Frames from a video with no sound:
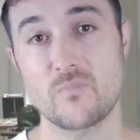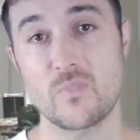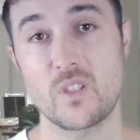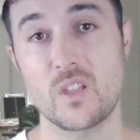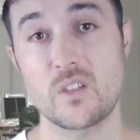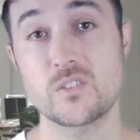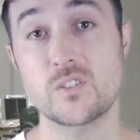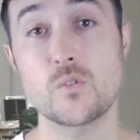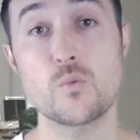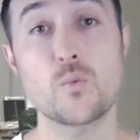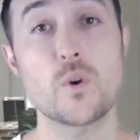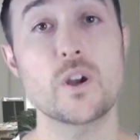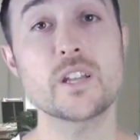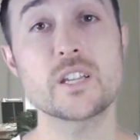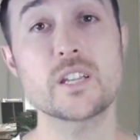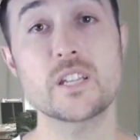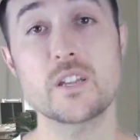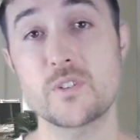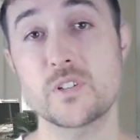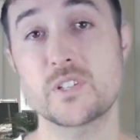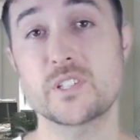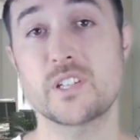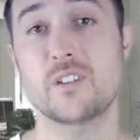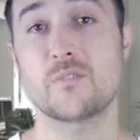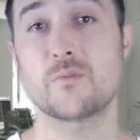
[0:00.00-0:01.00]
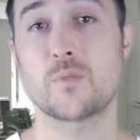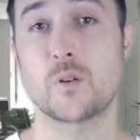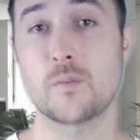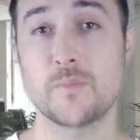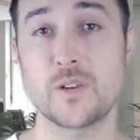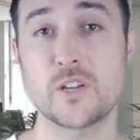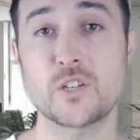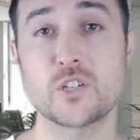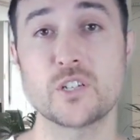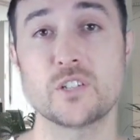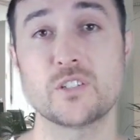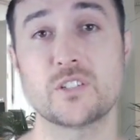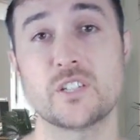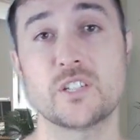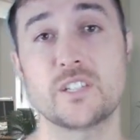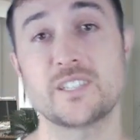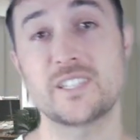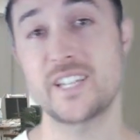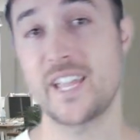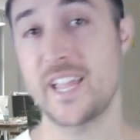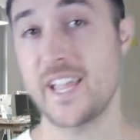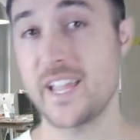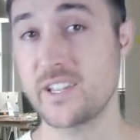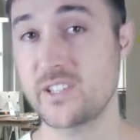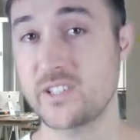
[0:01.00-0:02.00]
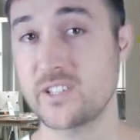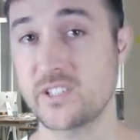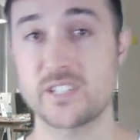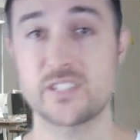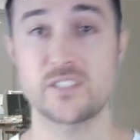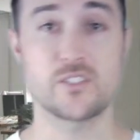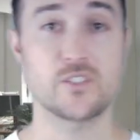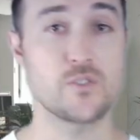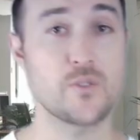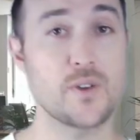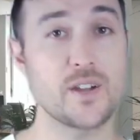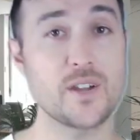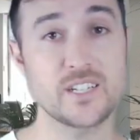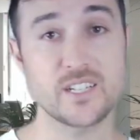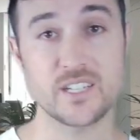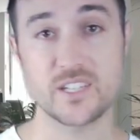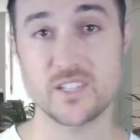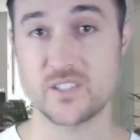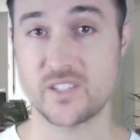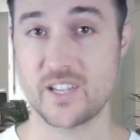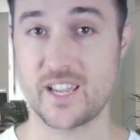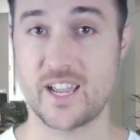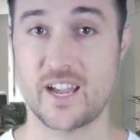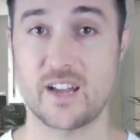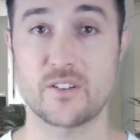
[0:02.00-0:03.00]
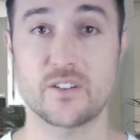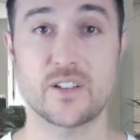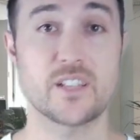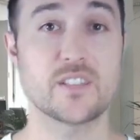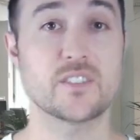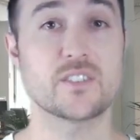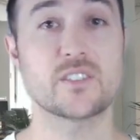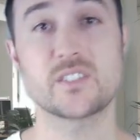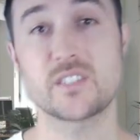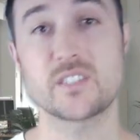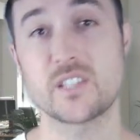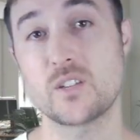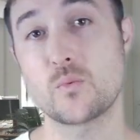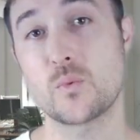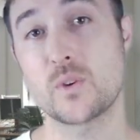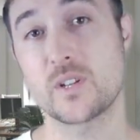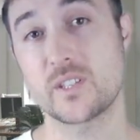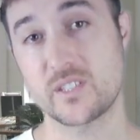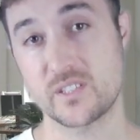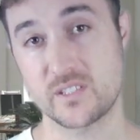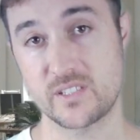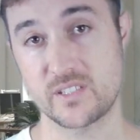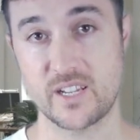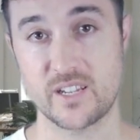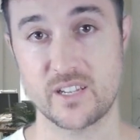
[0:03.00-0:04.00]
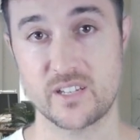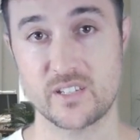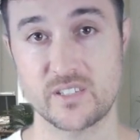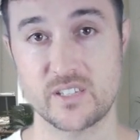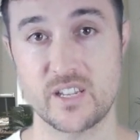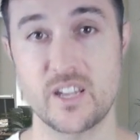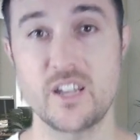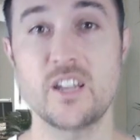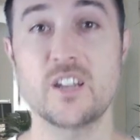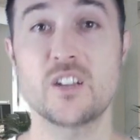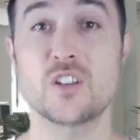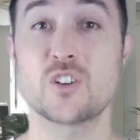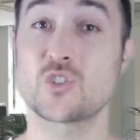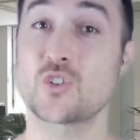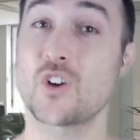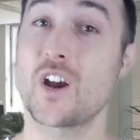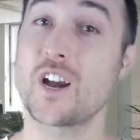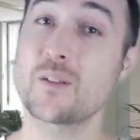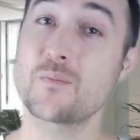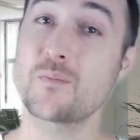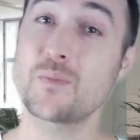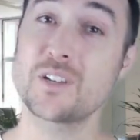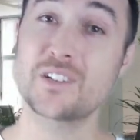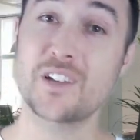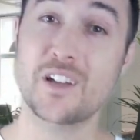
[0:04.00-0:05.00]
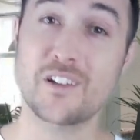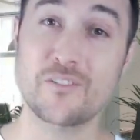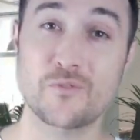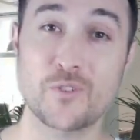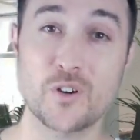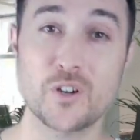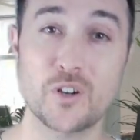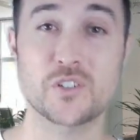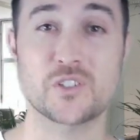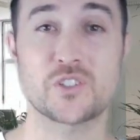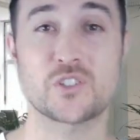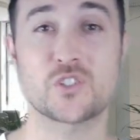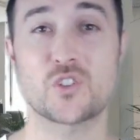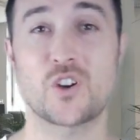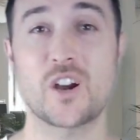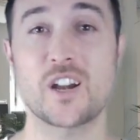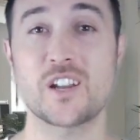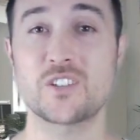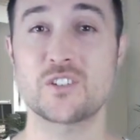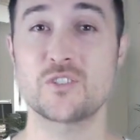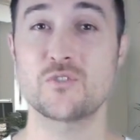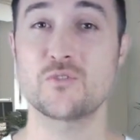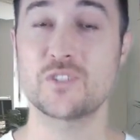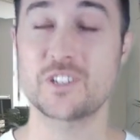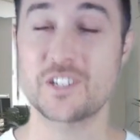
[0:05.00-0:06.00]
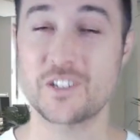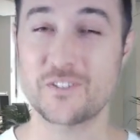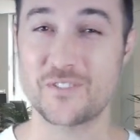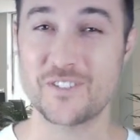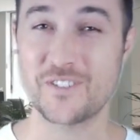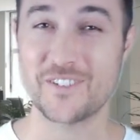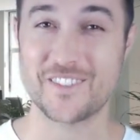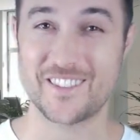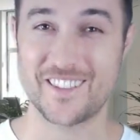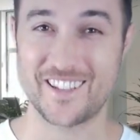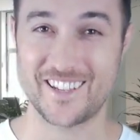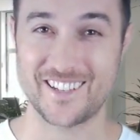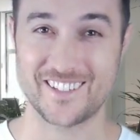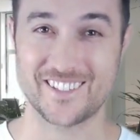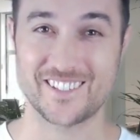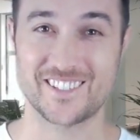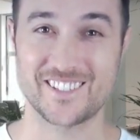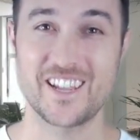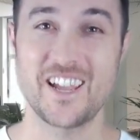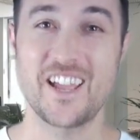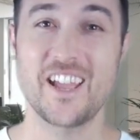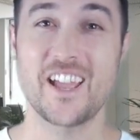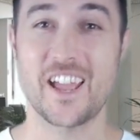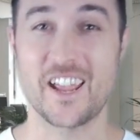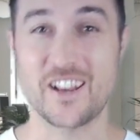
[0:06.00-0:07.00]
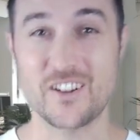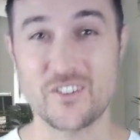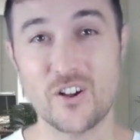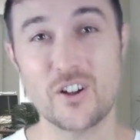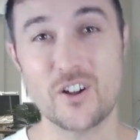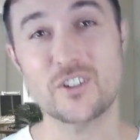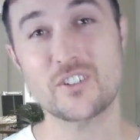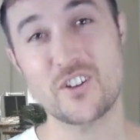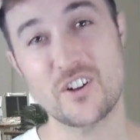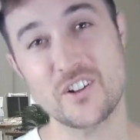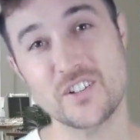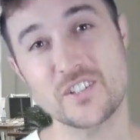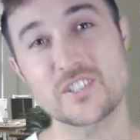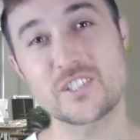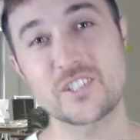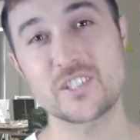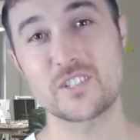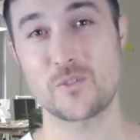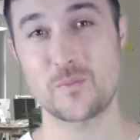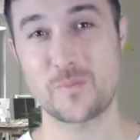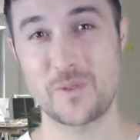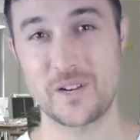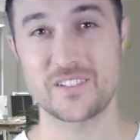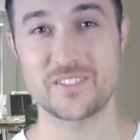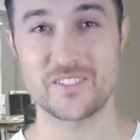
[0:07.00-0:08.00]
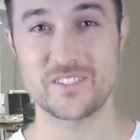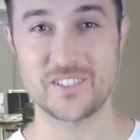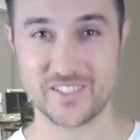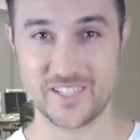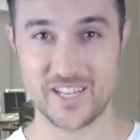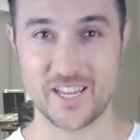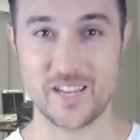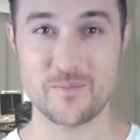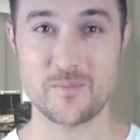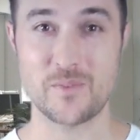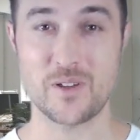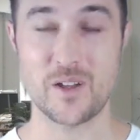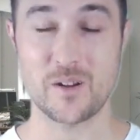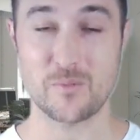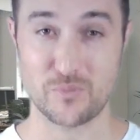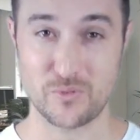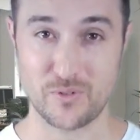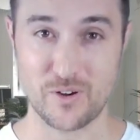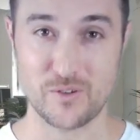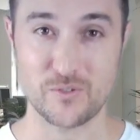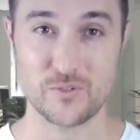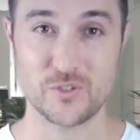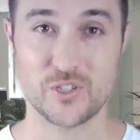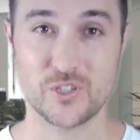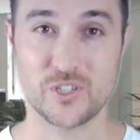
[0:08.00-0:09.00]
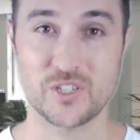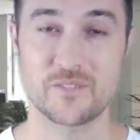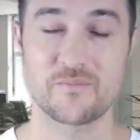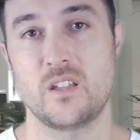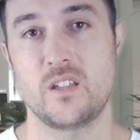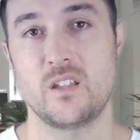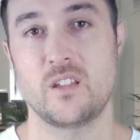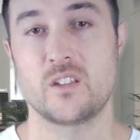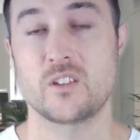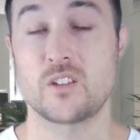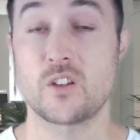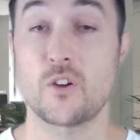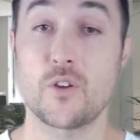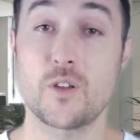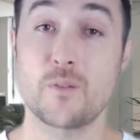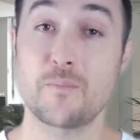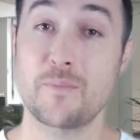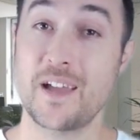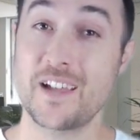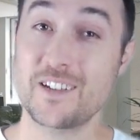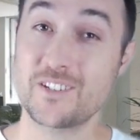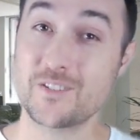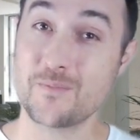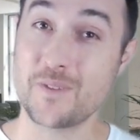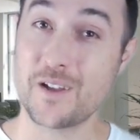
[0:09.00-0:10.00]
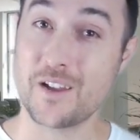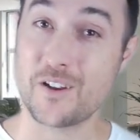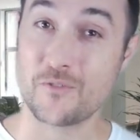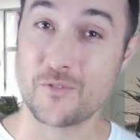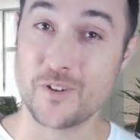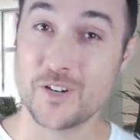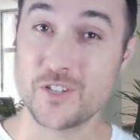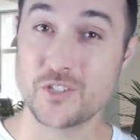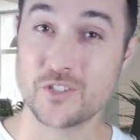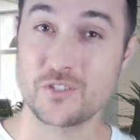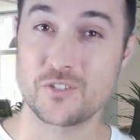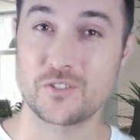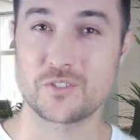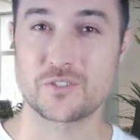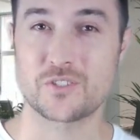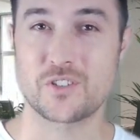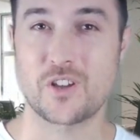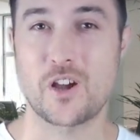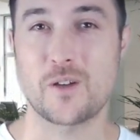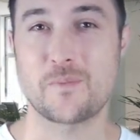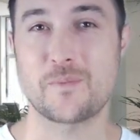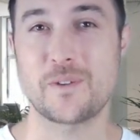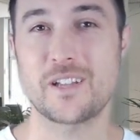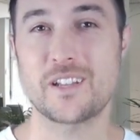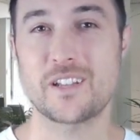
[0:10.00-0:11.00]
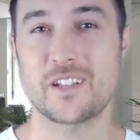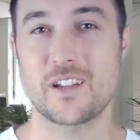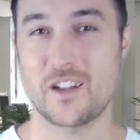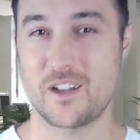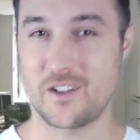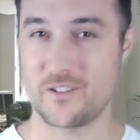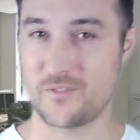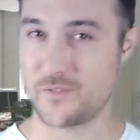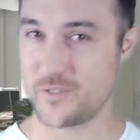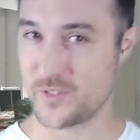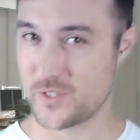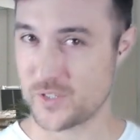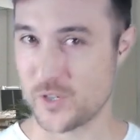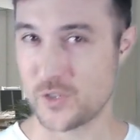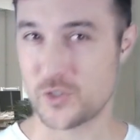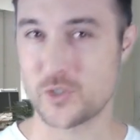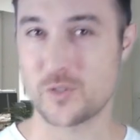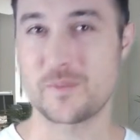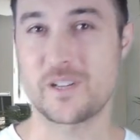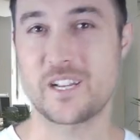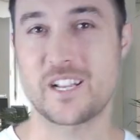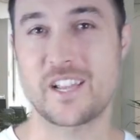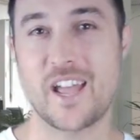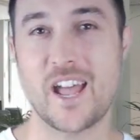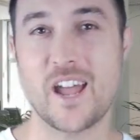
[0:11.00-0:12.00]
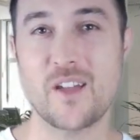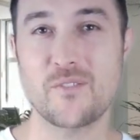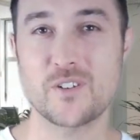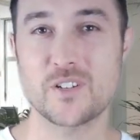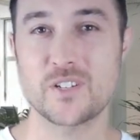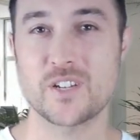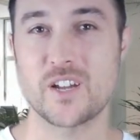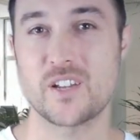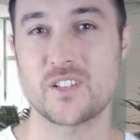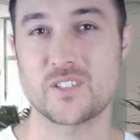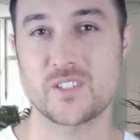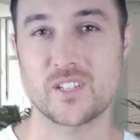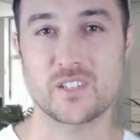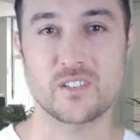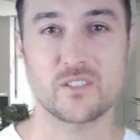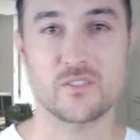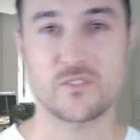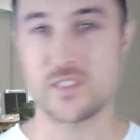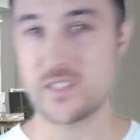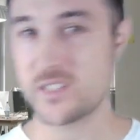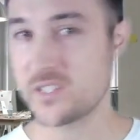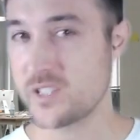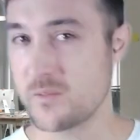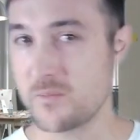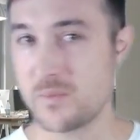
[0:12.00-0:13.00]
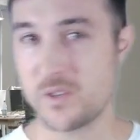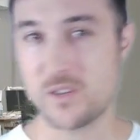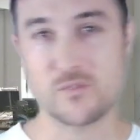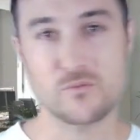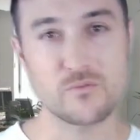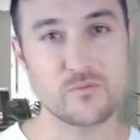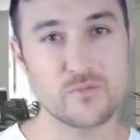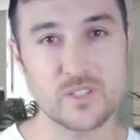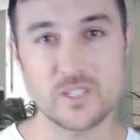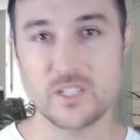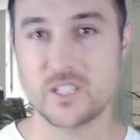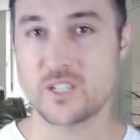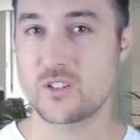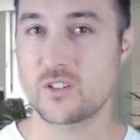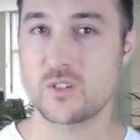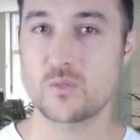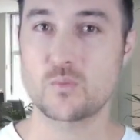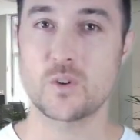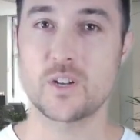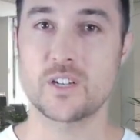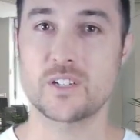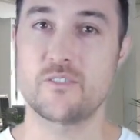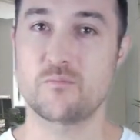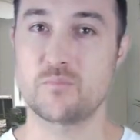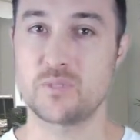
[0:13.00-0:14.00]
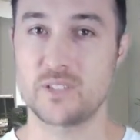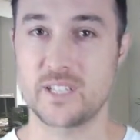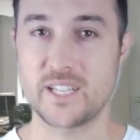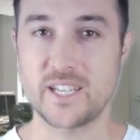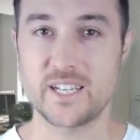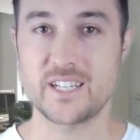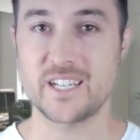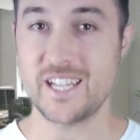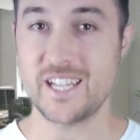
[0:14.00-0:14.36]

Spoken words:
So you want to give yourself permission to test new ideas out and see what sticks. Try to be diverse, try to do different things and not constantly repeating the same approach. Going back to my original topic of social media advertising, this can be a really good one to blend